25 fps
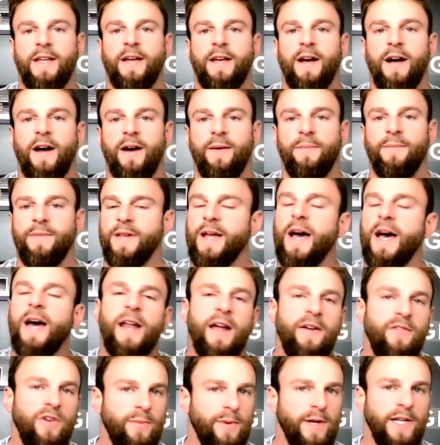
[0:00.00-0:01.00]
Not
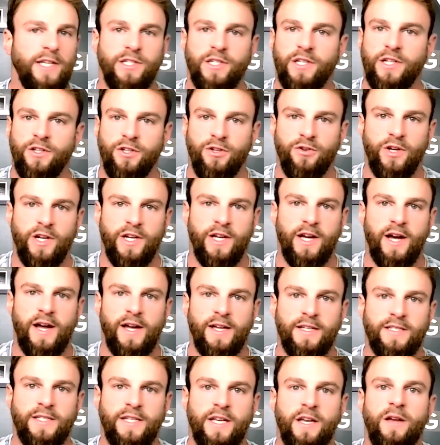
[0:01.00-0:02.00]
everybody's going to do it,
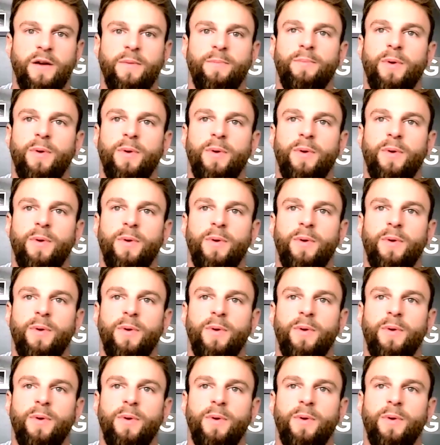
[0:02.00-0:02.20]
guys,